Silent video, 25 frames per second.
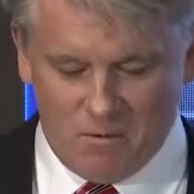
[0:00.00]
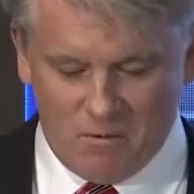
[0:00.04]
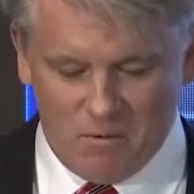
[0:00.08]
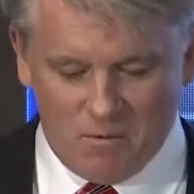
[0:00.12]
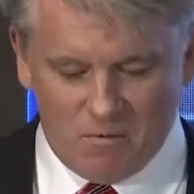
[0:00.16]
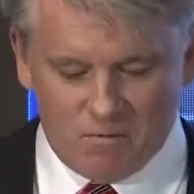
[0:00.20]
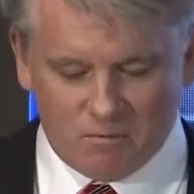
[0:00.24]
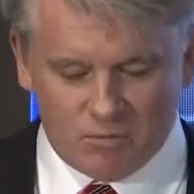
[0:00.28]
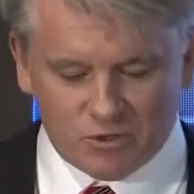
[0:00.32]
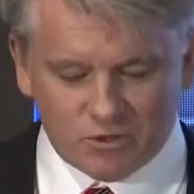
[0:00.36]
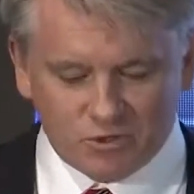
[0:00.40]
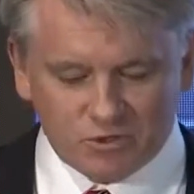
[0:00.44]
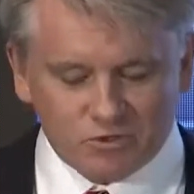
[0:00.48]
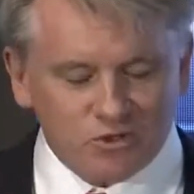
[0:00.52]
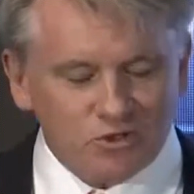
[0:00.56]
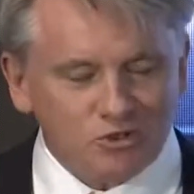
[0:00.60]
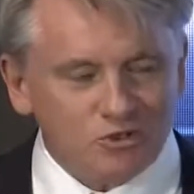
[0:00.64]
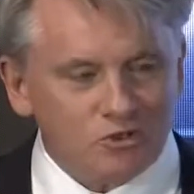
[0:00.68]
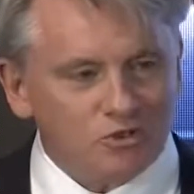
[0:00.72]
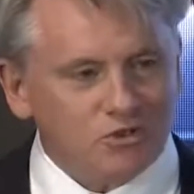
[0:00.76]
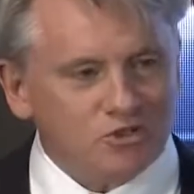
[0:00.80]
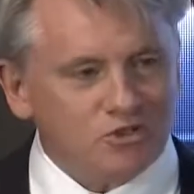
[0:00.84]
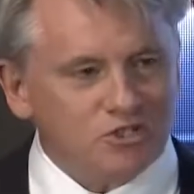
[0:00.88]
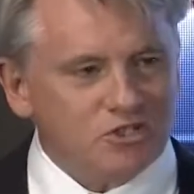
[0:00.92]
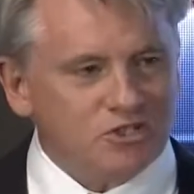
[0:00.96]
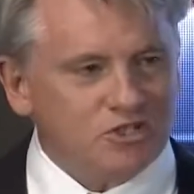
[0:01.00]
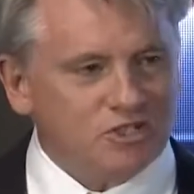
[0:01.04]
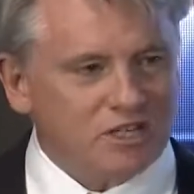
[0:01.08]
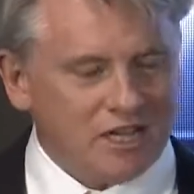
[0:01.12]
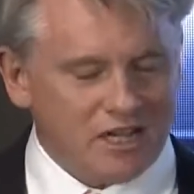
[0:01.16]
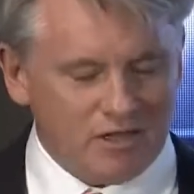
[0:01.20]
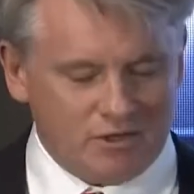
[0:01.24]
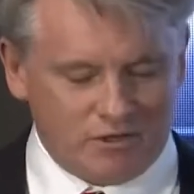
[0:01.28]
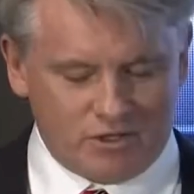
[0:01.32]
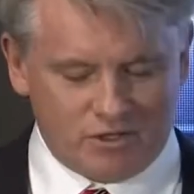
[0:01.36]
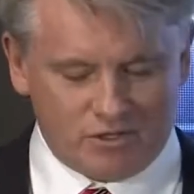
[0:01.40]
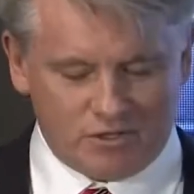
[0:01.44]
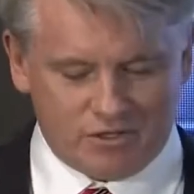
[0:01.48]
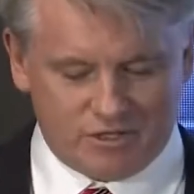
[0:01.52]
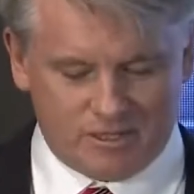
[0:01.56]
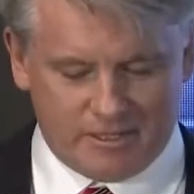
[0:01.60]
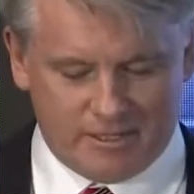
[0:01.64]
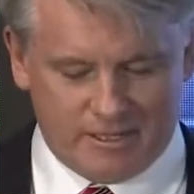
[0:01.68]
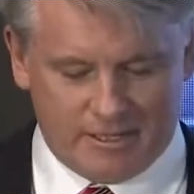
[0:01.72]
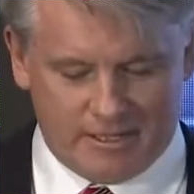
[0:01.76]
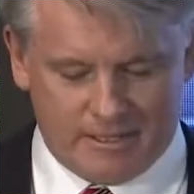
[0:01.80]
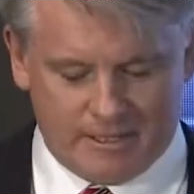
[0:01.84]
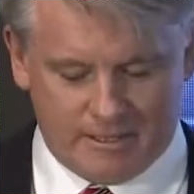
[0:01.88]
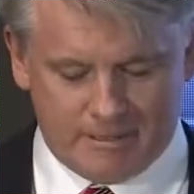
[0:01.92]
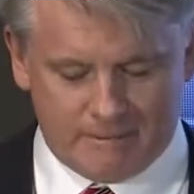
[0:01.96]
but there's an urgent challenge,
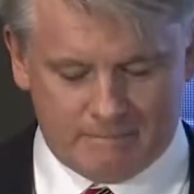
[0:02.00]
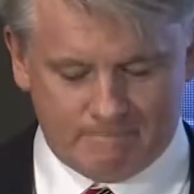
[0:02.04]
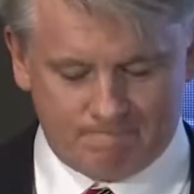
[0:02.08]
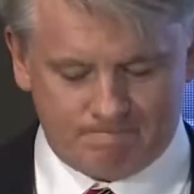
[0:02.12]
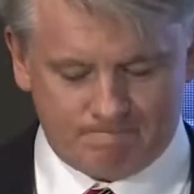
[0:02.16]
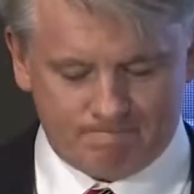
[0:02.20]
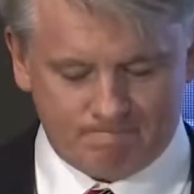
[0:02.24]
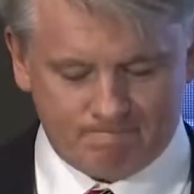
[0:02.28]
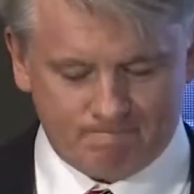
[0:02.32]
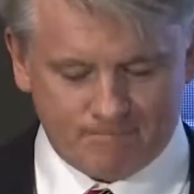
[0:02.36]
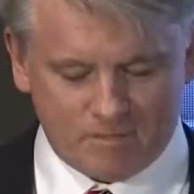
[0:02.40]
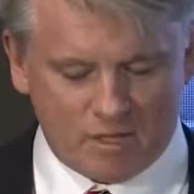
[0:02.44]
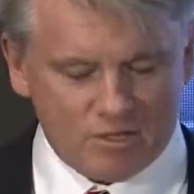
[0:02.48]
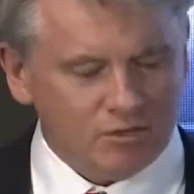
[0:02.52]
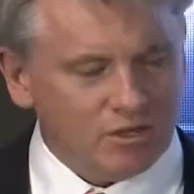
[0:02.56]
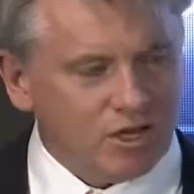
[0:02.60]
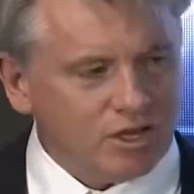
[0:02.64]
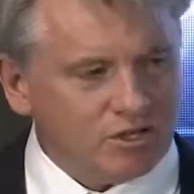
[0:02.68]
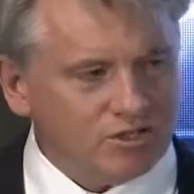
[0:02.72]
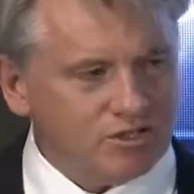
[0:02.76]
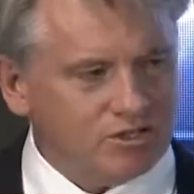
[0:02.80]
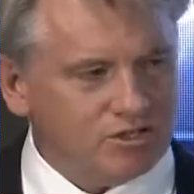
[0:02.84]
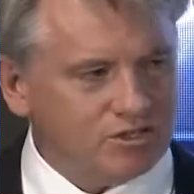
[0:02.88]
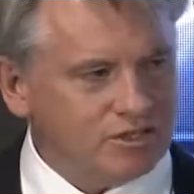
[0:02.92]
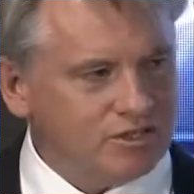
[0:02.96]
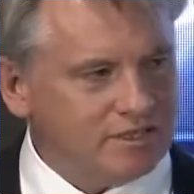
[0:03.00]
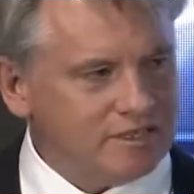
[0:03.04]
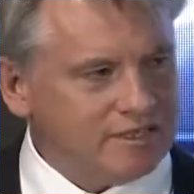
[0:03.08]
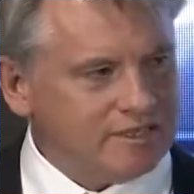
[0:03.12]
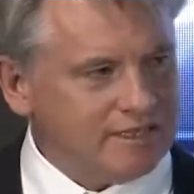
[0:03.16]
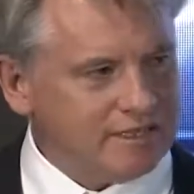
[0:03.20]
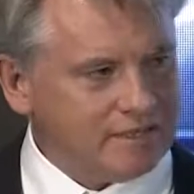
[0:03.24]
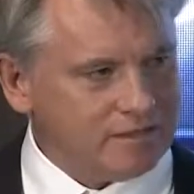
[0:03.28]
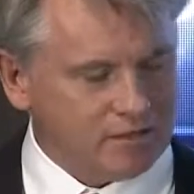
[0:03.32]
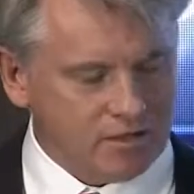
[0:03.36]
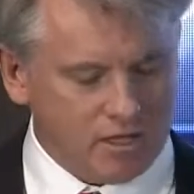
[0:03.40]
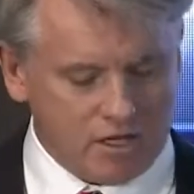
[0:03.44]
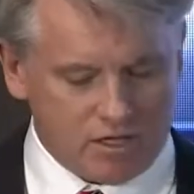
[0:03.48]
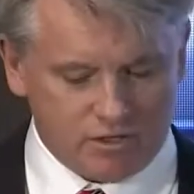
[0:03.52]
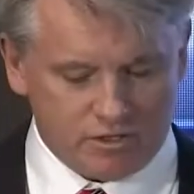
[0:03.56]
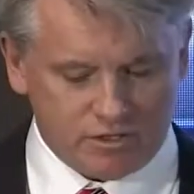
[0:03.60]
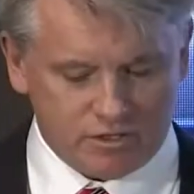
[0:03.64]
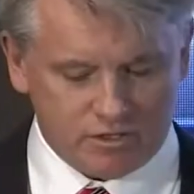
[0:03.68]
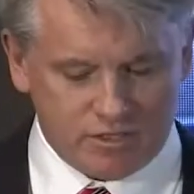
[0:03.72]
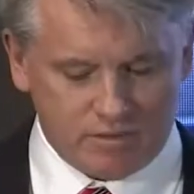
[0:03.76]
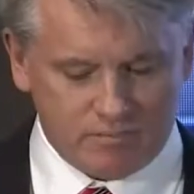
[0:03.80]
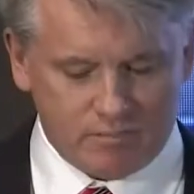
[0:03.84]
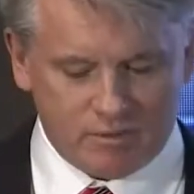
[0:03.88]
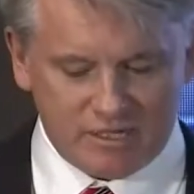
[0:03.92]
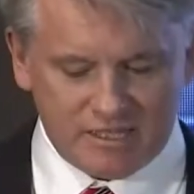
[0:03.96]
not just in the
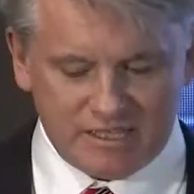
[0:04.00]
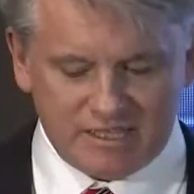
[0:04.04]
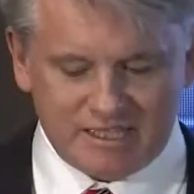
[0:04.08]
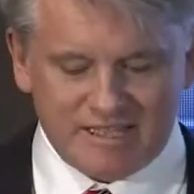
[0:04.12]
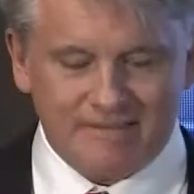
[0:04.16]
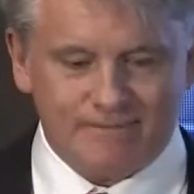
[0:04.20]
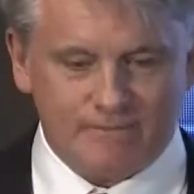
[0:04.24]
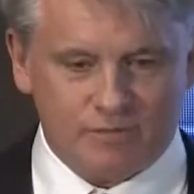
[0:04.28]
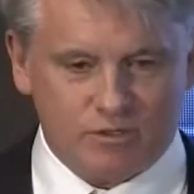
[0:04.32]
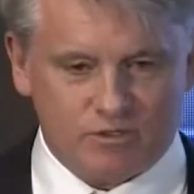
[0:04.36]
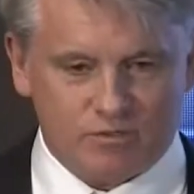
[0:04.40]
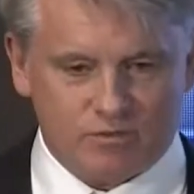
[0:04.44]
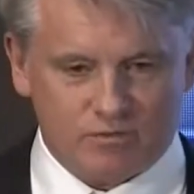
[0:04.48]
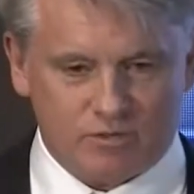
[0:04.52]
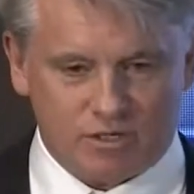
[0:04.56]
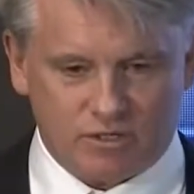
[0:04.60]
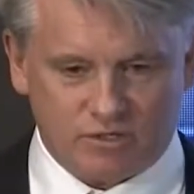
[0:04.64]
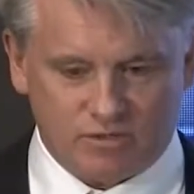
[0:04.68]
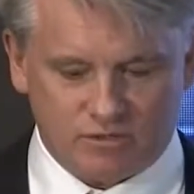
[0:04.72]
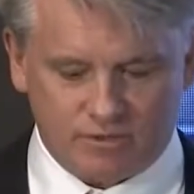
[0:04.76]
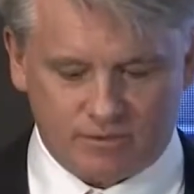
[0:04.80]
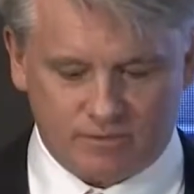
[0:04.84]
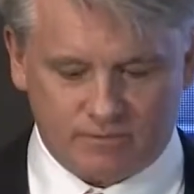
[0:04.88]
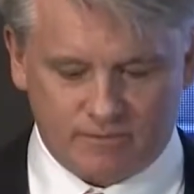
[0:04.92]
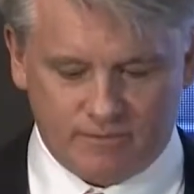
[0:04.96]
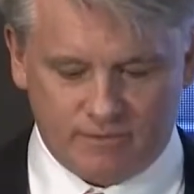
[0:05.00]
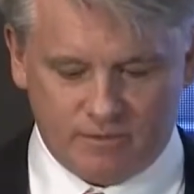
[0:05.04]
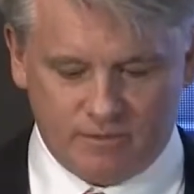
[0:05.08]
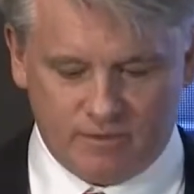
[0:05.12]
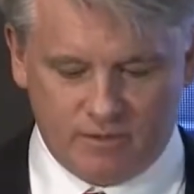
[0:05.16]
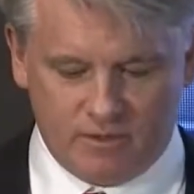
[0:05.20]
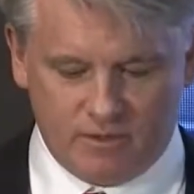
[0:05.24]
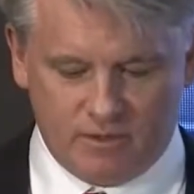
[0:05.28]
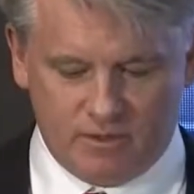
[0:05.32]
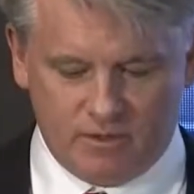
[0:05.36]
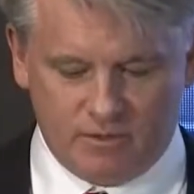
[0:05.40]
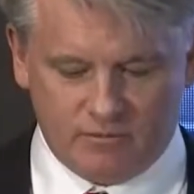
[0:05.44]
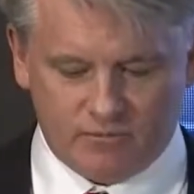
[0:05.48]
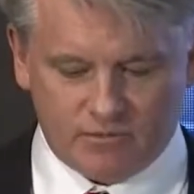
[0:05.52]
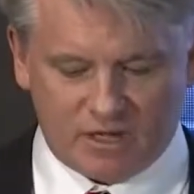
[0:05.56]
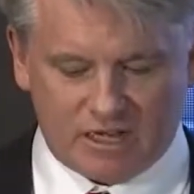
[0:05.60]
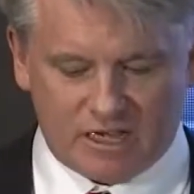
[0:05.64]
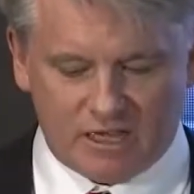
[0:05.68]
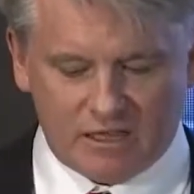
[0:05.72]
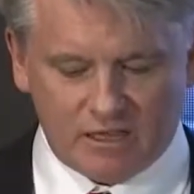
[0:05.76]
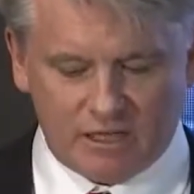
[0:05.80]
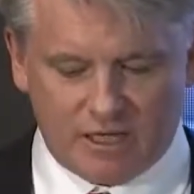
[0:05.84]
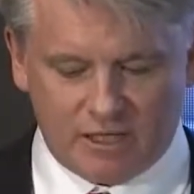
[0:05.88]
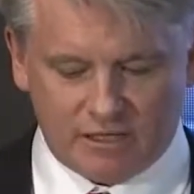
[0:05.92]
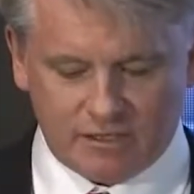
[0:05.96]
technology, but in the infrastructure for
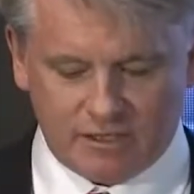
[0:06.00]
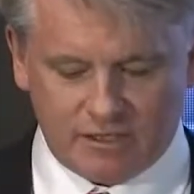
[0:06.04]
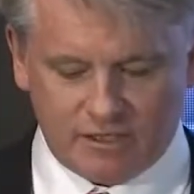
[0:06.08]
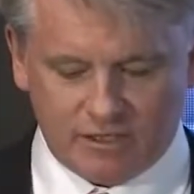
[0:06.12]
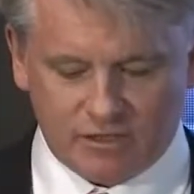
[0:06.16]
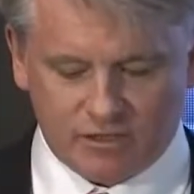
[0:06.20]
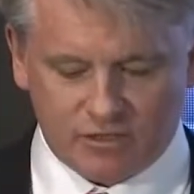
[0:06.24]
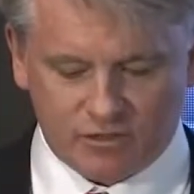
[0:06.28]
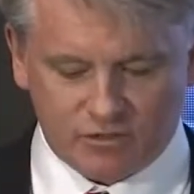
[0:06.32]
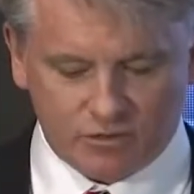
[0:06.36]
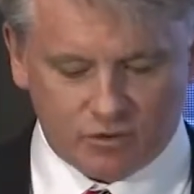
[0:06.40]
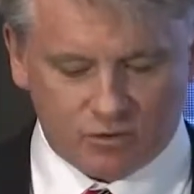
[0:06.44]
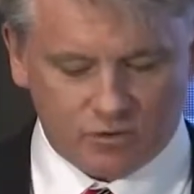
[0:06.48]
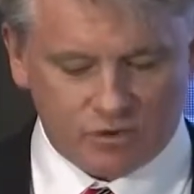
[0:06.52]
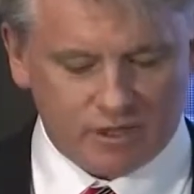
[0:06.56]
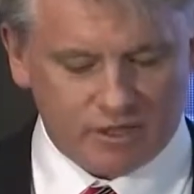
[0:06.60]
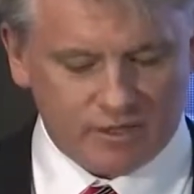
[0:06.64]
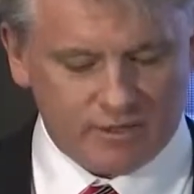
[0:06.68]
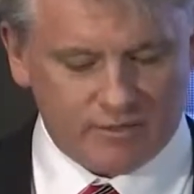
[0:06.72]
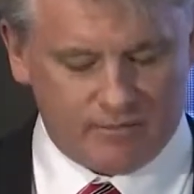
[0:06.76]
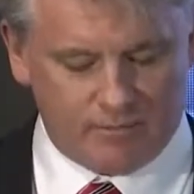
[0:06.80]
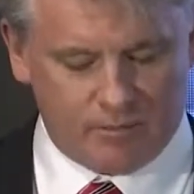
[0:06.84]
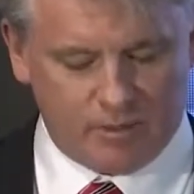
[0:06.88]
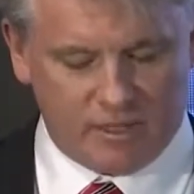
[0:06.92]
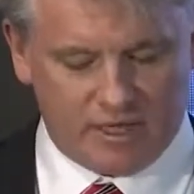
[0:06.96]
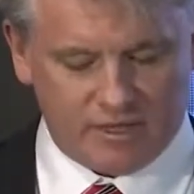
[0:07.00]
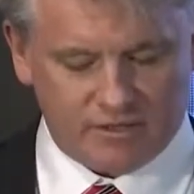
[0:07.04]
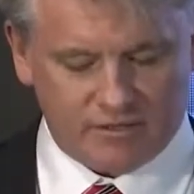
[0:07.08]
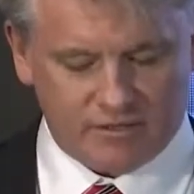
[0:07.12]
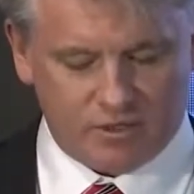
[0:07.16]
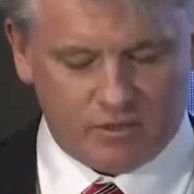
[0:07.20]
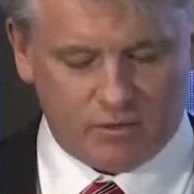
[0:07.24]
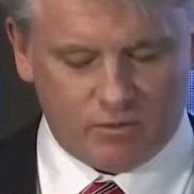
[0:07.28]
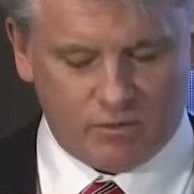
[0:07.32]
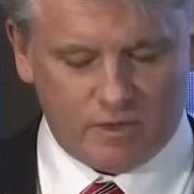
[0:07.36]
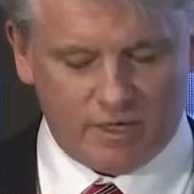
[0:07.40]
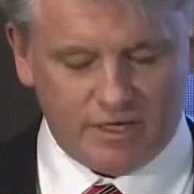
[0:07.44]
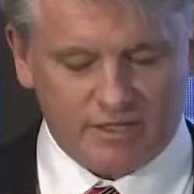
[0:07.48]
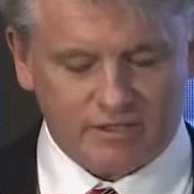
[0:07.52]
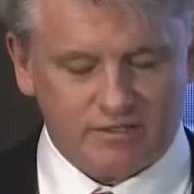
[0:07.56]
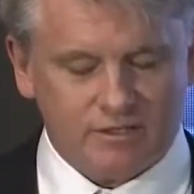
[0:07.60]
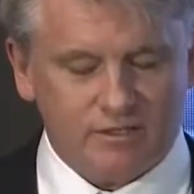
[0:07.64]
collecting and sorting of plastic waste.